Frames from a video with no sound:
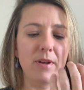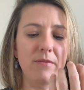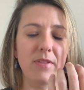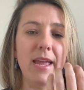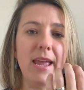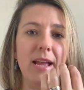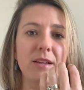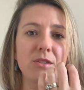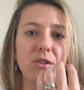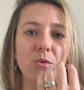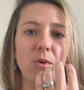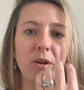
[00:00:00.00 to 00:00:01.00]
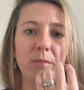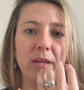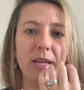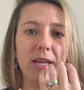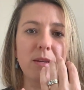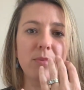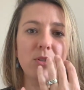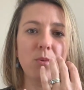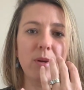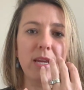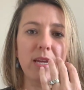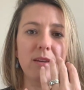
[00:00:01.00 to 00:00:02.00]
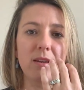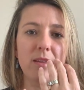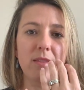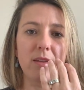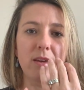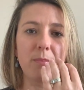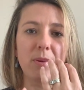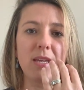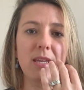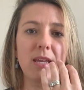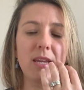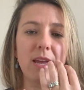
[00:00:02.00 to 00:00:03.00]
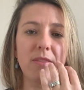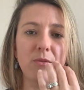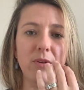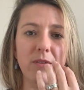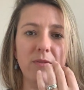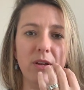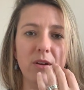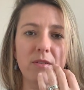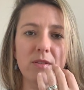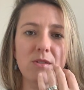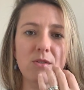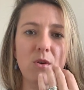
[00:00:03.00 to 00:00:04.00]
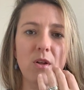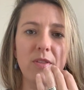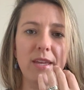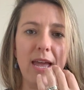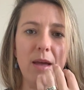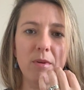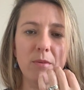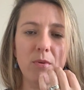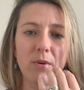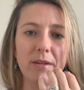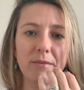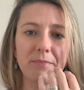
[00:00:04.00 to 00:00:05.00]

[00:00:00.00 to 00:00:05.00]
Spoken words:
of the hand. So you want to be in between the pinky and the ring finger, and this is called the gamut point.